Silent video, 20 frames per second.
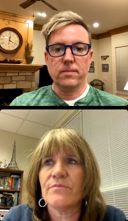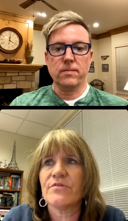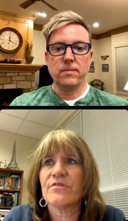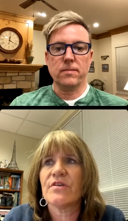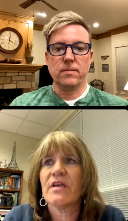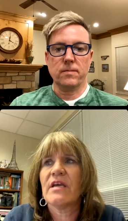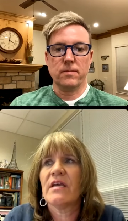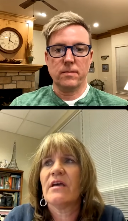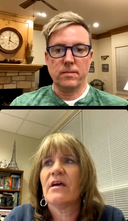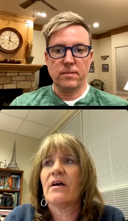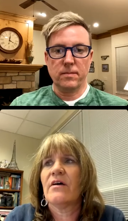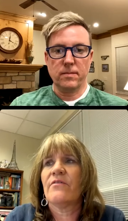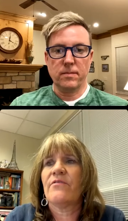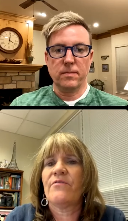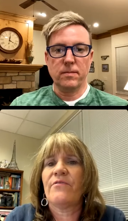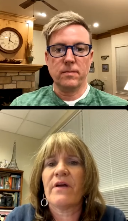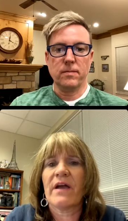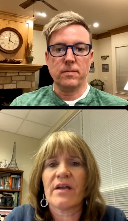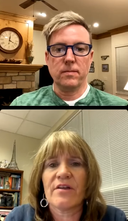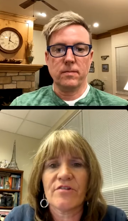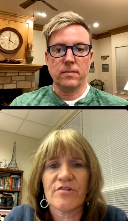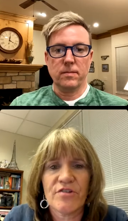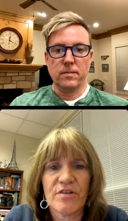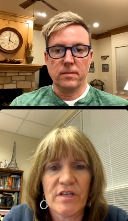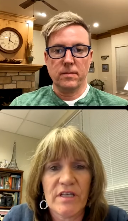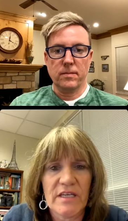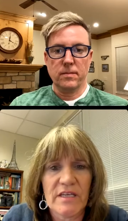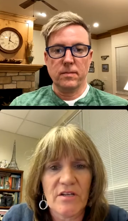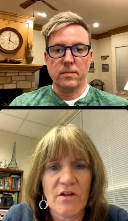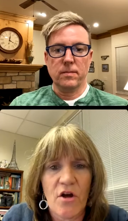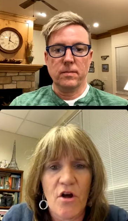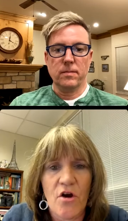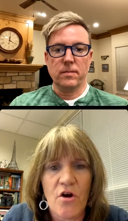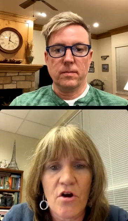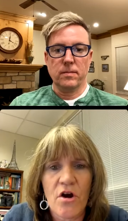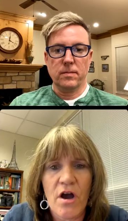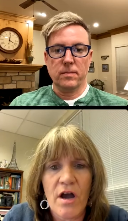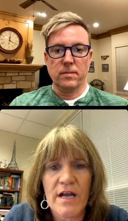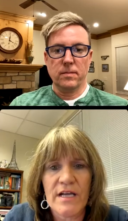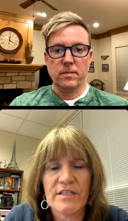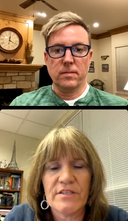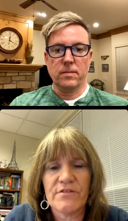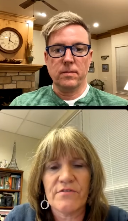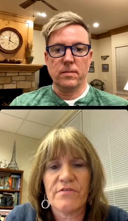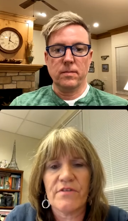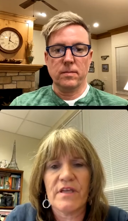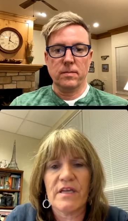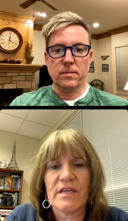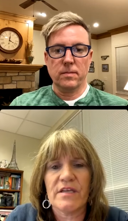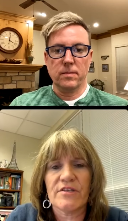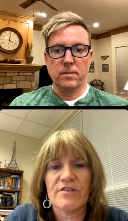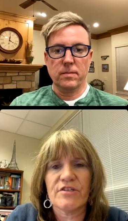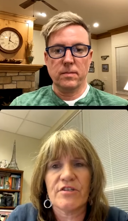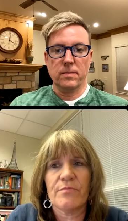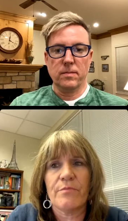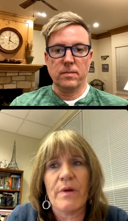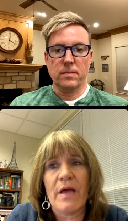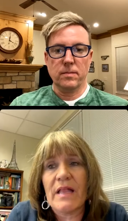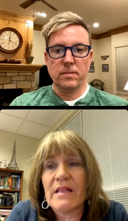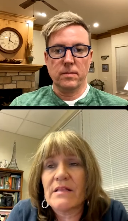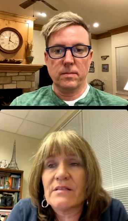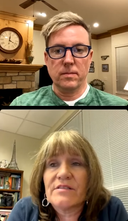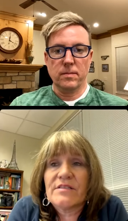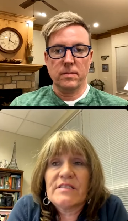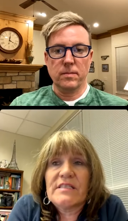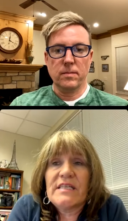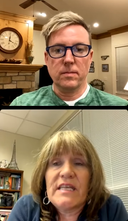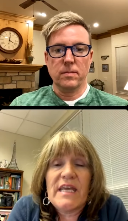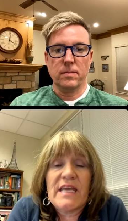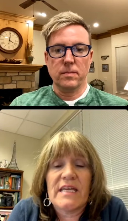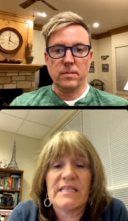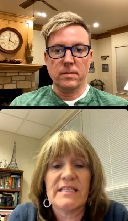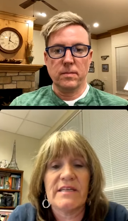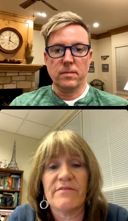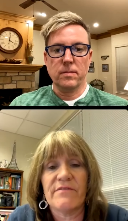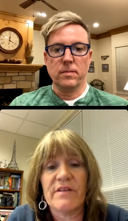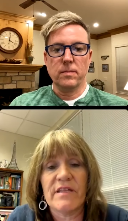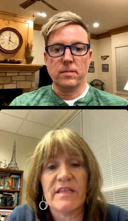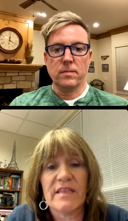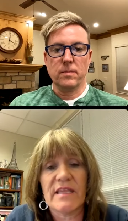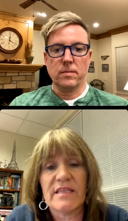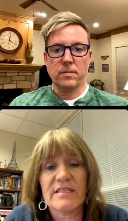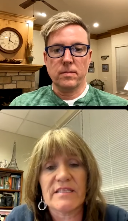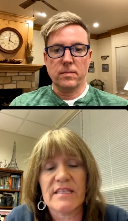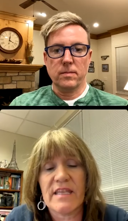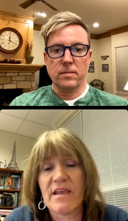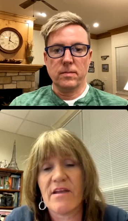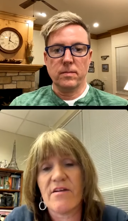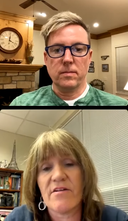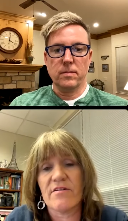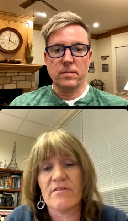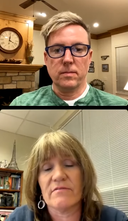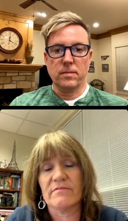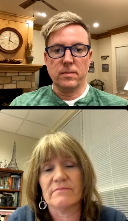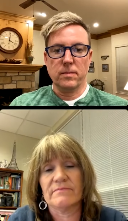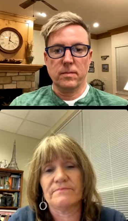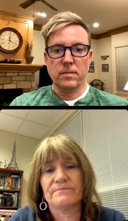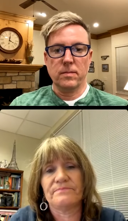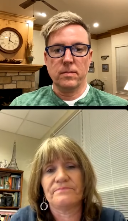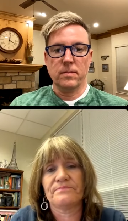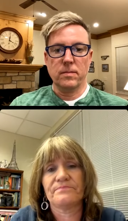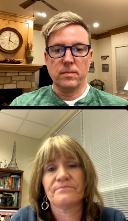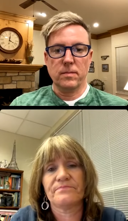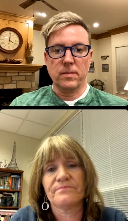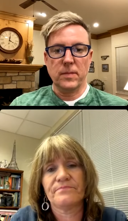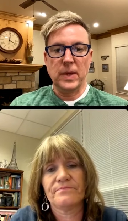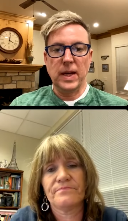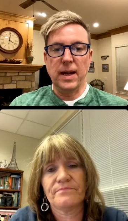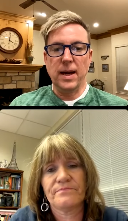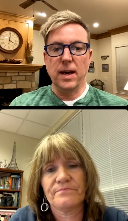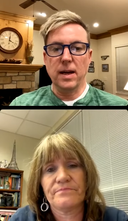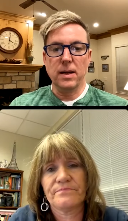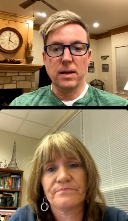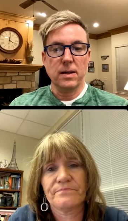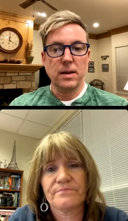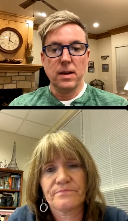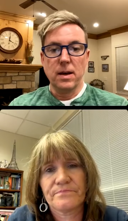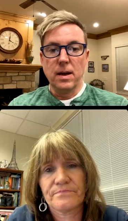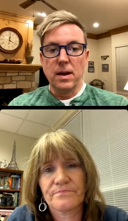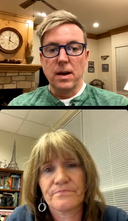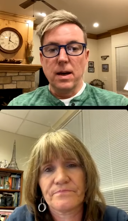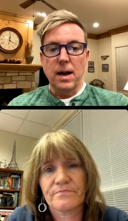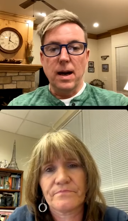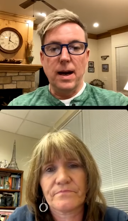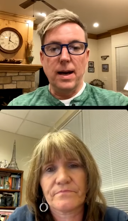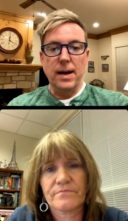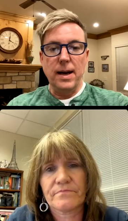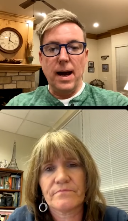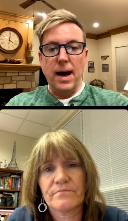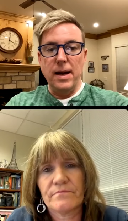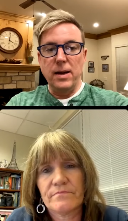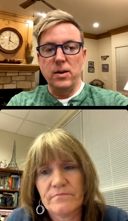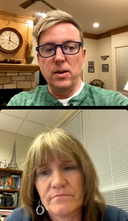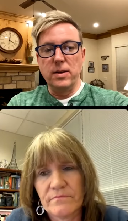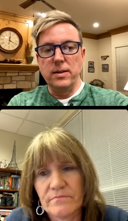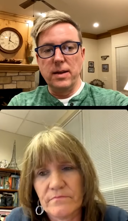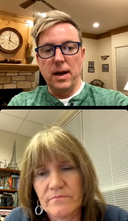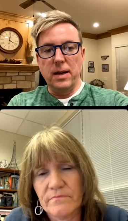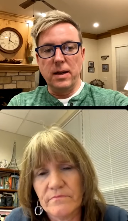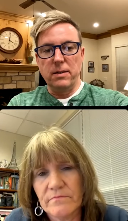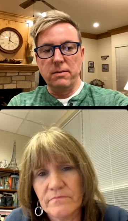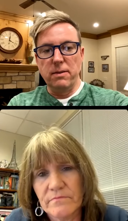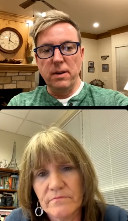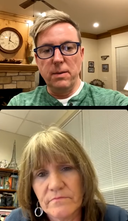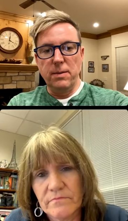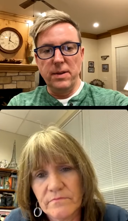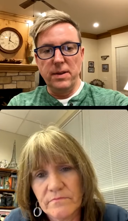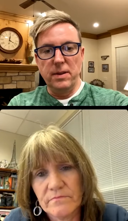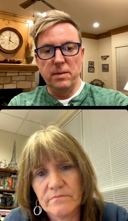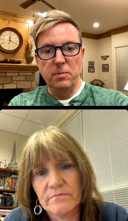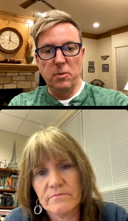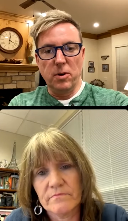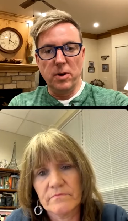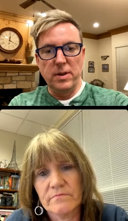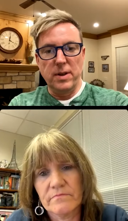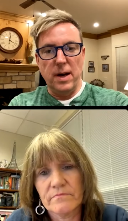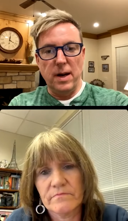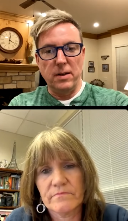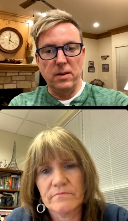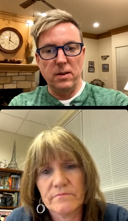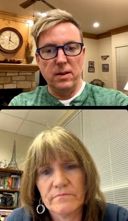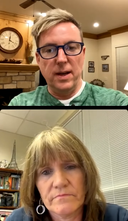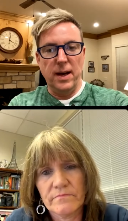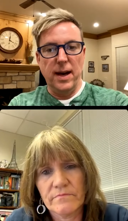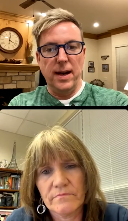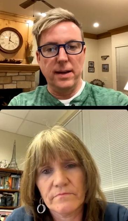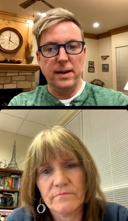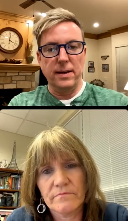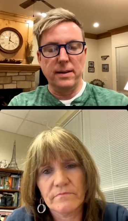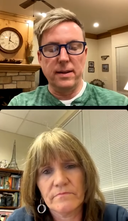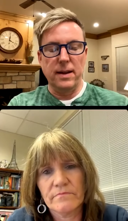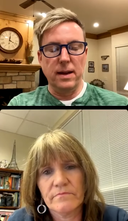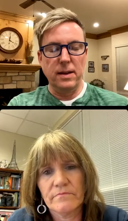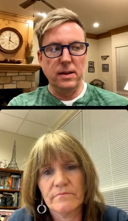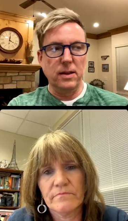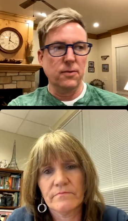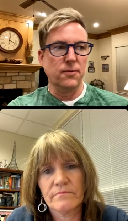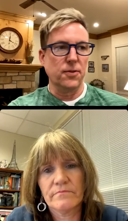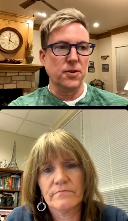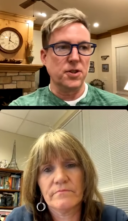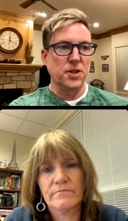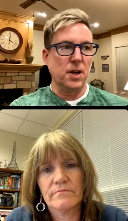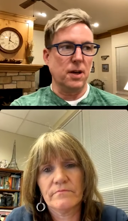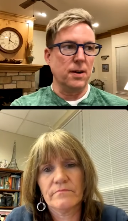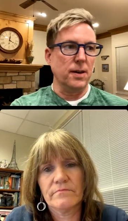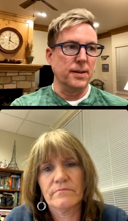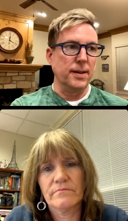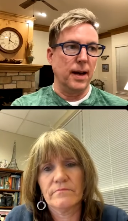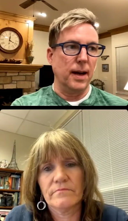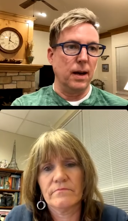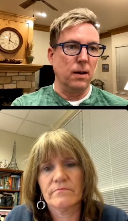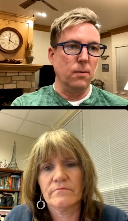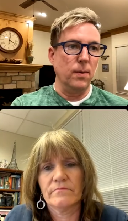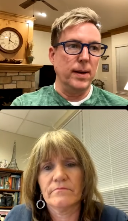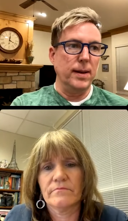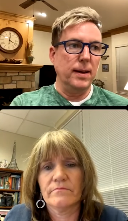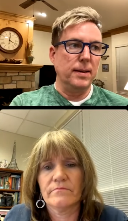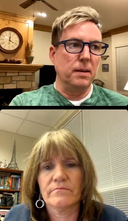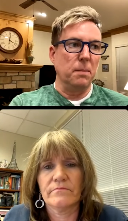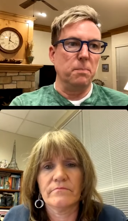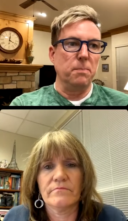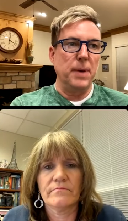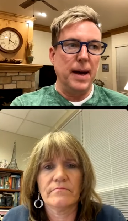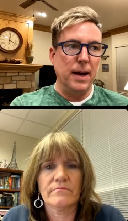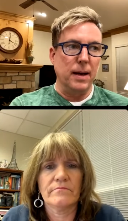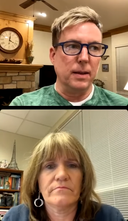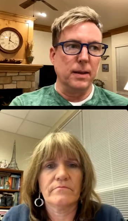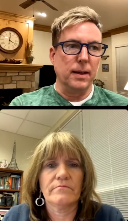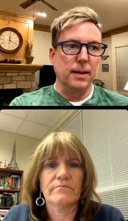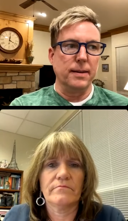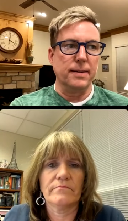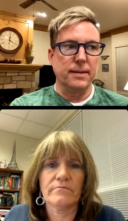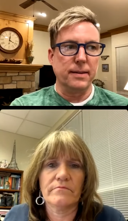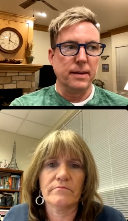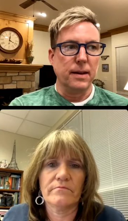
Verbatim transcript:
Speaker 1: mm. affectionate, all kinds of things to balance the negativity that's there.
Speaker 2: Yeah. I, I could not agree with you more, Dr. Kane, and thank you for sharing that. We need to balance